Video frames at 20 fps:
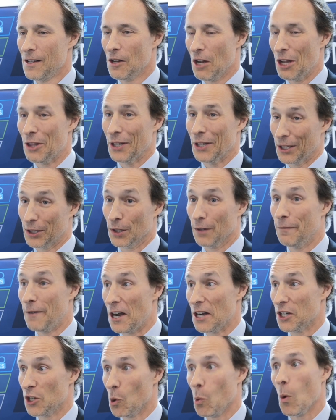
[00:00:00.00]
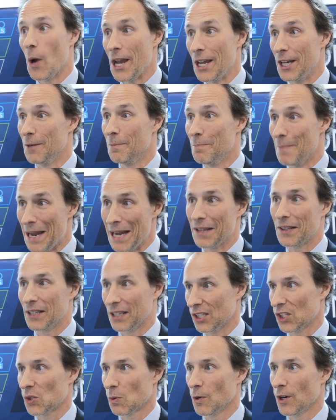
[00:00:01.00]
I think they'll find a way to make
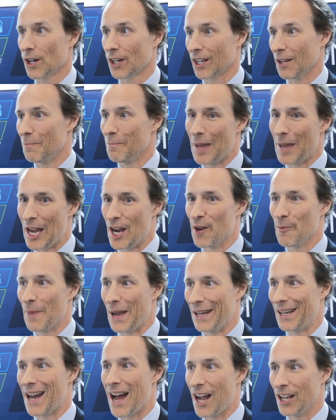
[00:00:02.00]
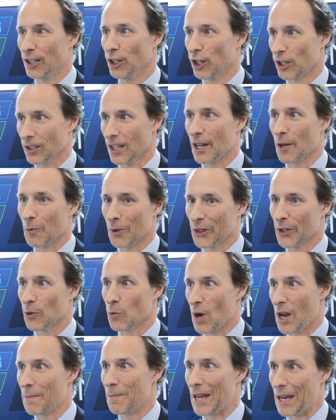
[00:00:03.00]
things work. It may or may not look like what their
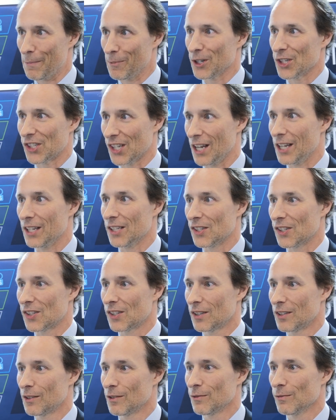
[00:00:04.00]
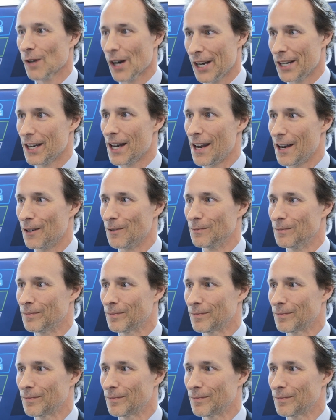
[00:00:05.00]
white paper says right now.